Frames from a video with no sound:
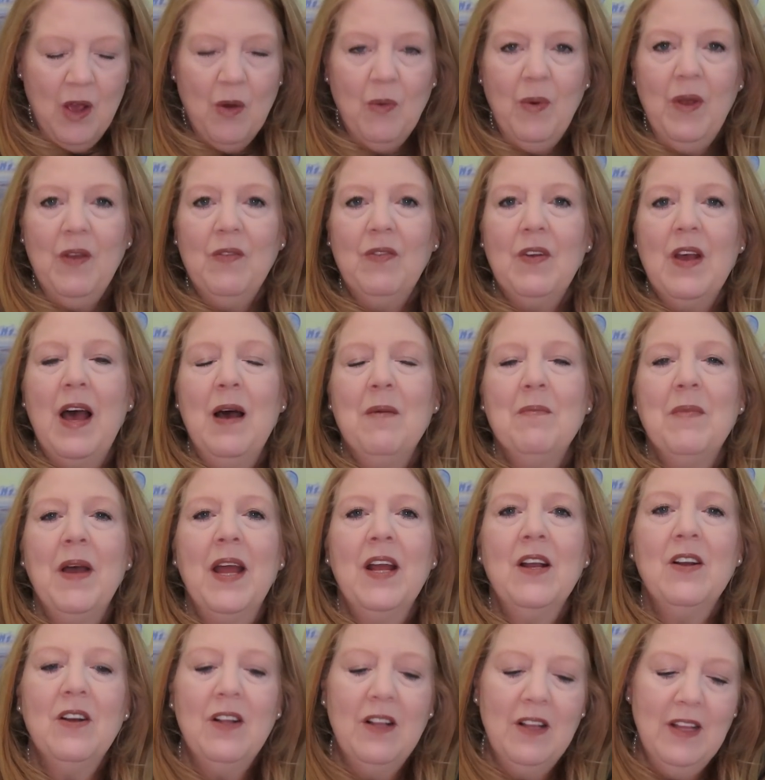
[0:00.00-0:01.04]
We've got
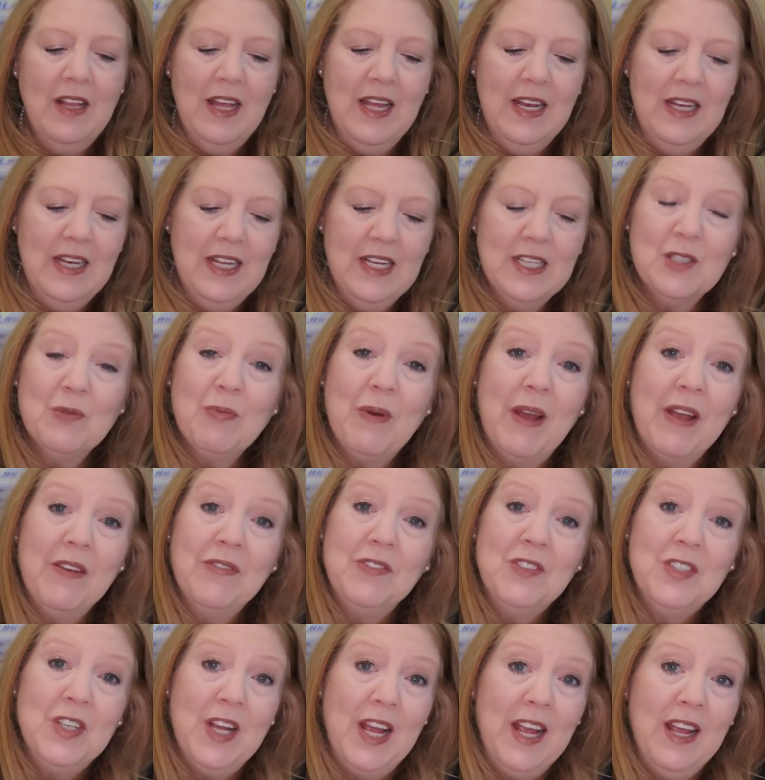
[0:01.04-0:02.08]
Michael and his
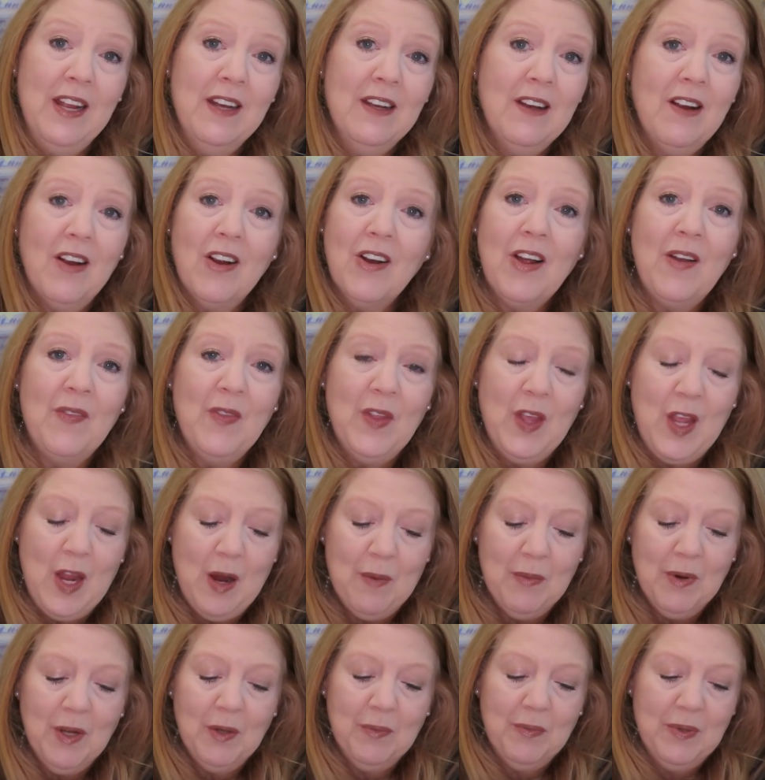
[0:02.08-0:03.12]
wife Jane are on the
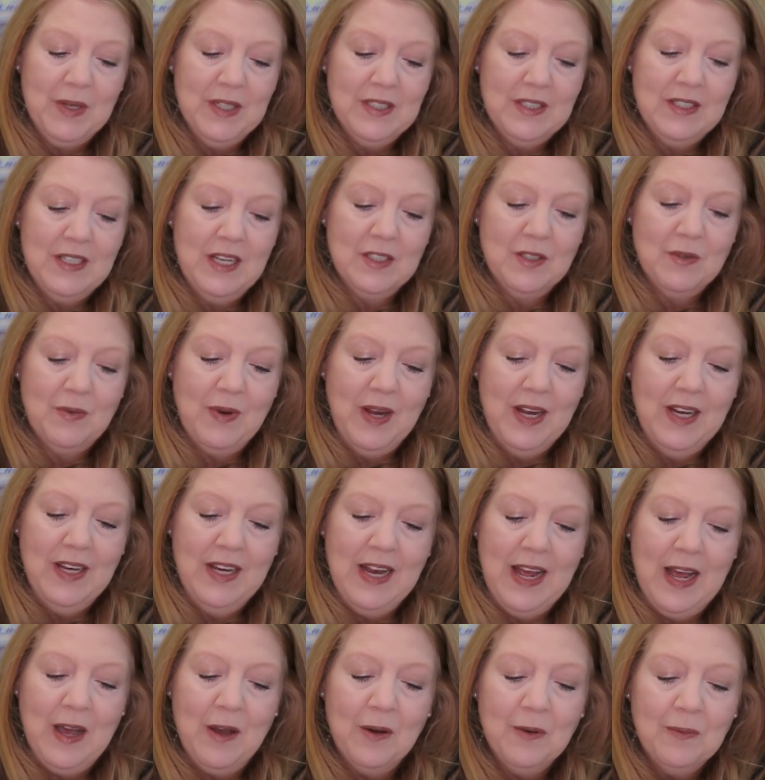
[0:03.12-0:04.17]
Emerald Princess right
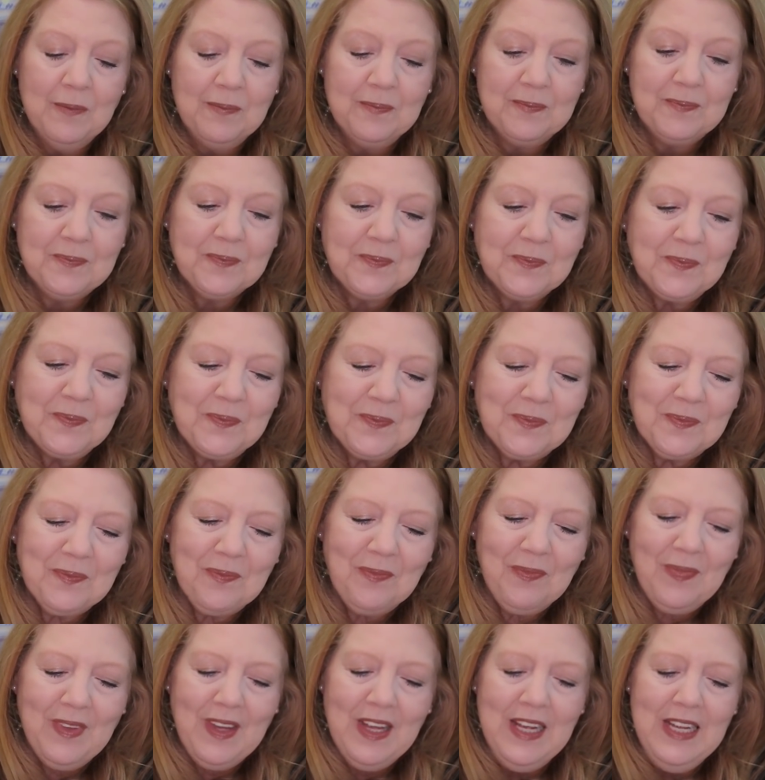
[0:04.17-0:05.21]
now.
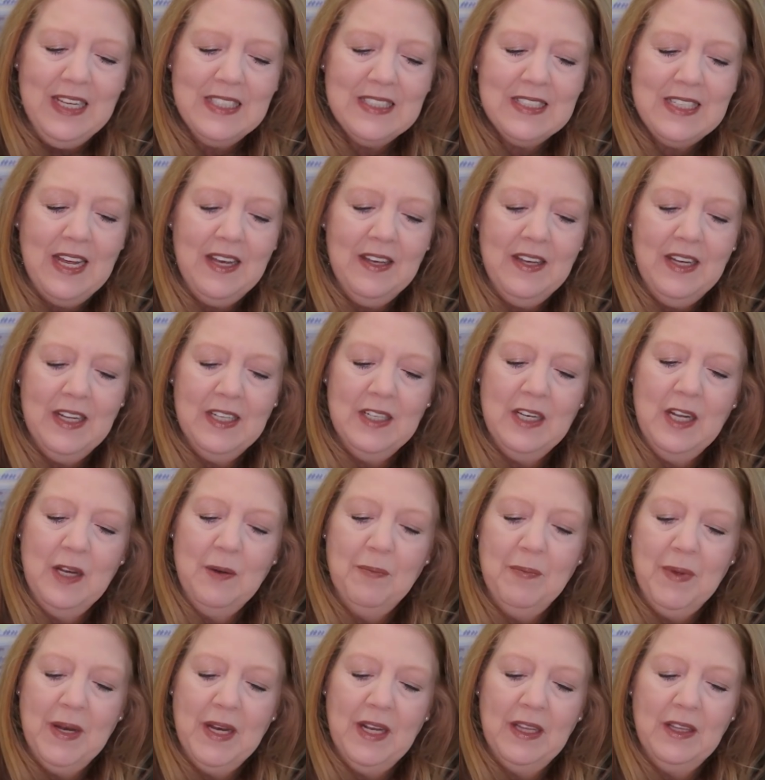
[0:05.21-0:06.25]
He said it
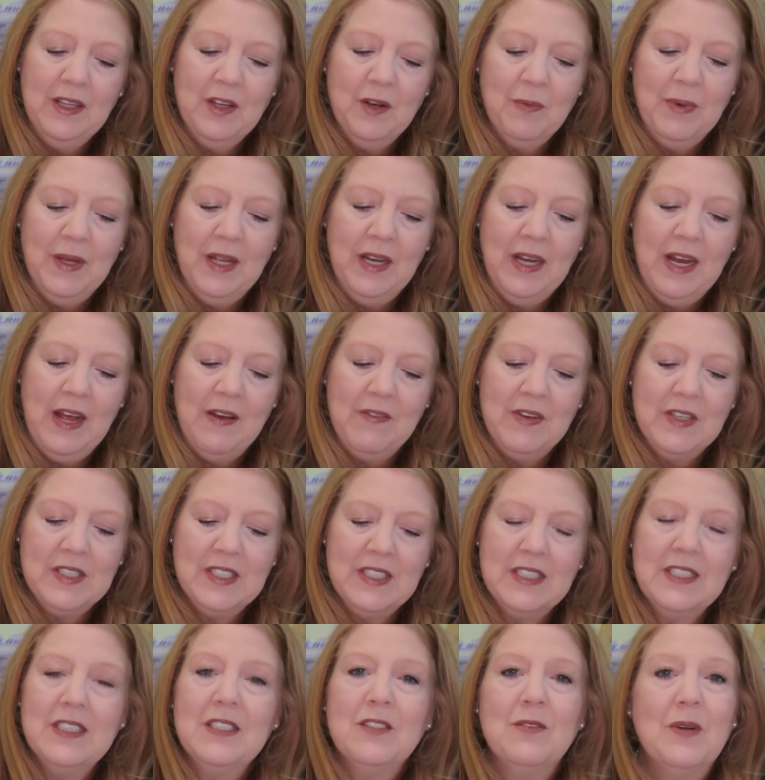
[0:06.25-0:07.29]
had been a little bit of a
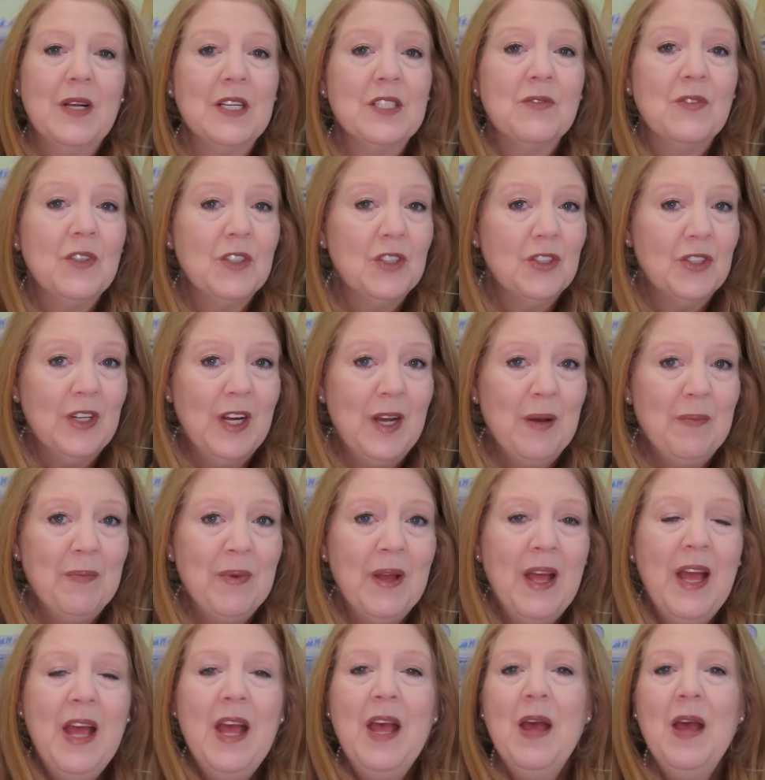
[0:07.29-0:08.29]
stressful trip,